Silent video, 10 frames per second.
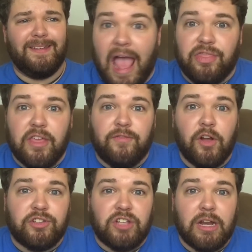At the
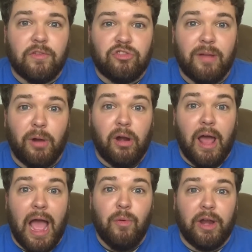first sign of trouble,
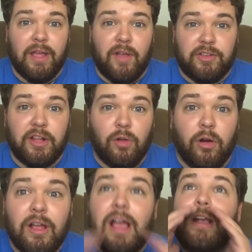I will give a
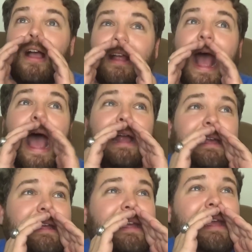signal. Kaka,
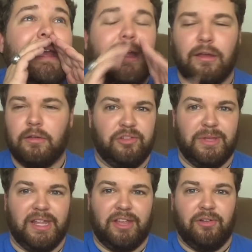Kiki! You
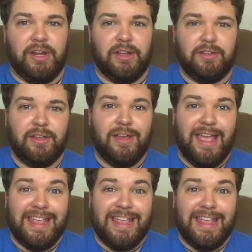mean like Crane does?